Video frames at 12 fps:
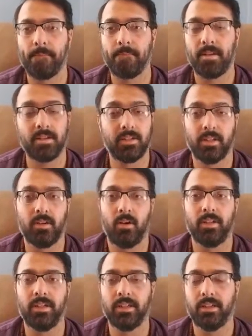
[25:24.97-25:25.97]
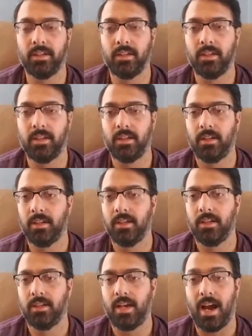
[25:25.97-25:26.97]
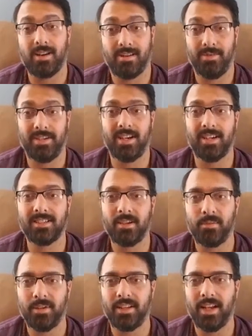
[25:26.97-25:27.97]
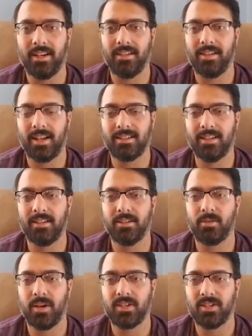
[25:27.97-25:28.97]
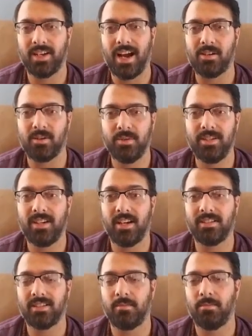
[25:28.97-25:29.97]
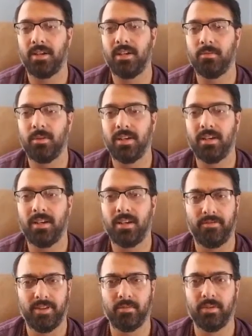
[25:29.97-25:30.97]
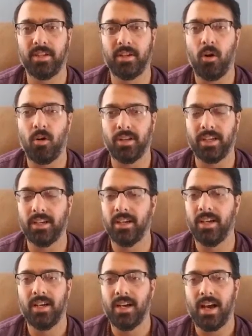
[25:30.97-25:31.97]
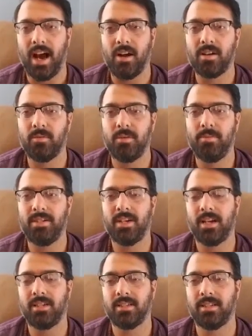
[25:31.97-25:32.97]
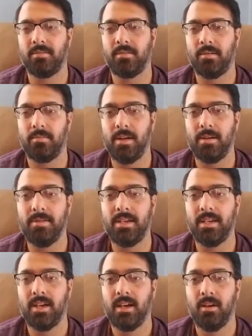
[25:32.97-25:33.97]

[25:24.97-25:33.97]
They're still holy. How can we judge someone then? That's another question. How can we judge somebody when, if they're really holy, how can we be judging them? I mean, maybe